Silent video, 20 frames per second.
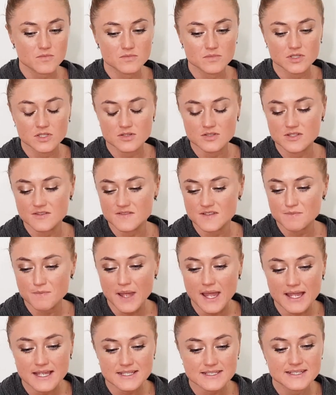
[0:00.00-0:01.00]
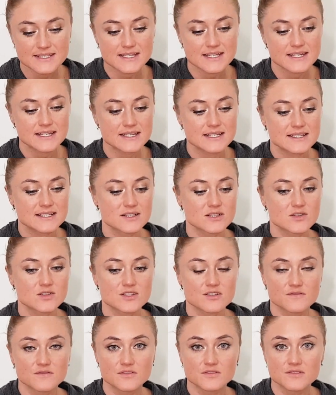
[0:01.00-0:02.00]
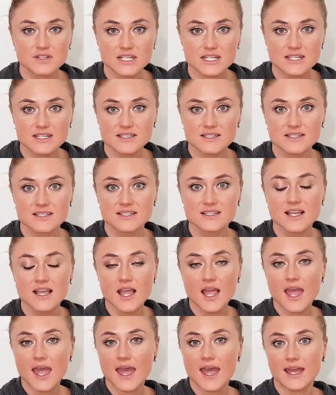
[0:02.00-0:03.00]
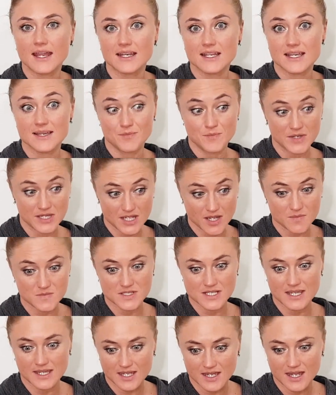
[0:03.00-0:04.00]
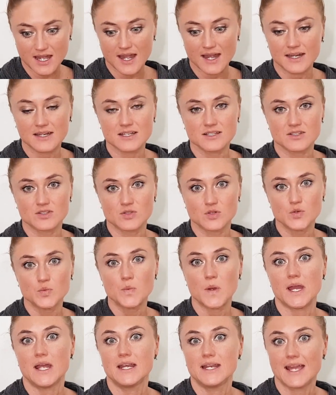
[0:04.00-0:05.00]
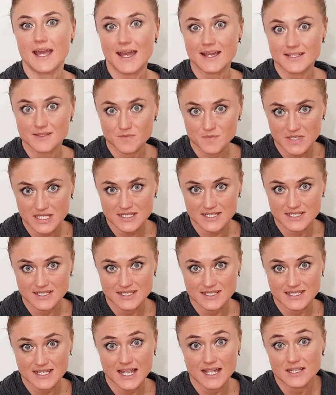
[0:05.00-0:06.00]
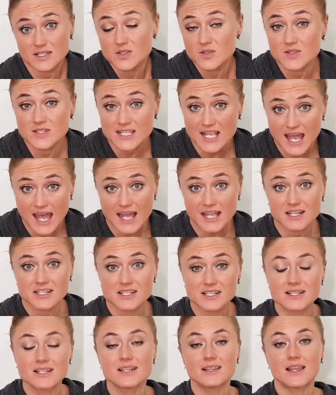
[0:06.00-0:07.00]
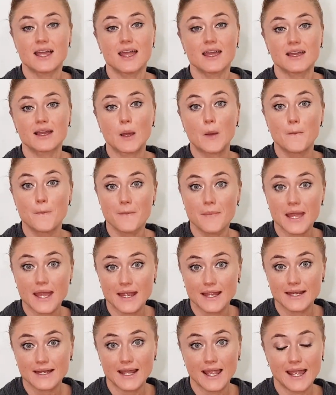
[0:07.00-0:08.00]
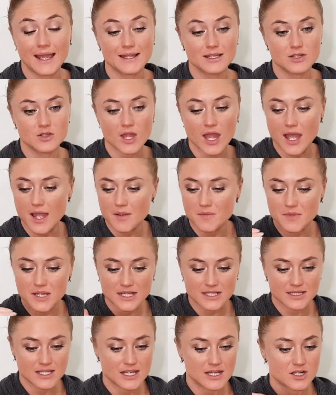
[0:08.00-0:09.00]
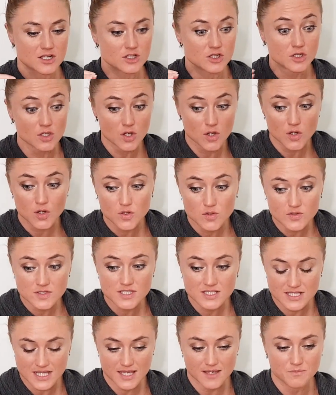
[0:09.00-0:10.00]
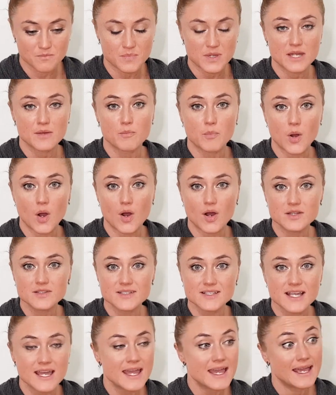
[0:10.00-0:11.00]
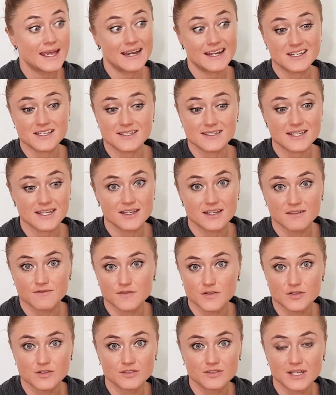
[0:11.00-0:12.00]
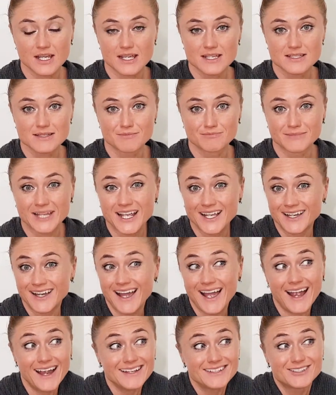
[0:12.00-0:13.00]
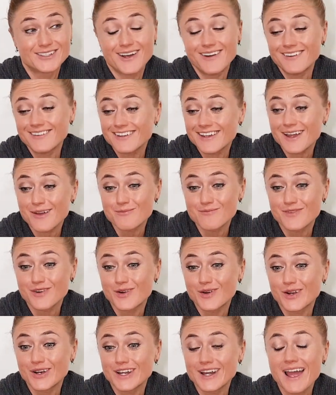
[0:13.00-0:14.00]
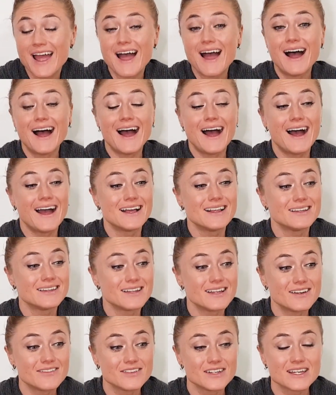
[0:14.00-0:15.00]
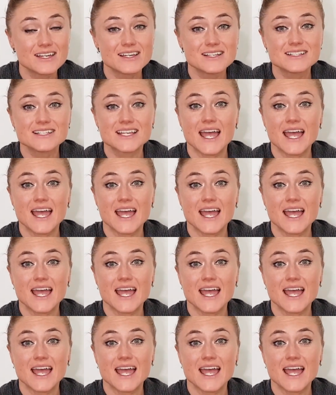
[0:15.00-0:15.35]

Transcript: loads of spices, loads of greens, and it becomes like a hearty soup and it has meat inside. So it's actually like a main, and I make like loads, like big pots, and I just eat it for 2 days. I don't get bored. I love it,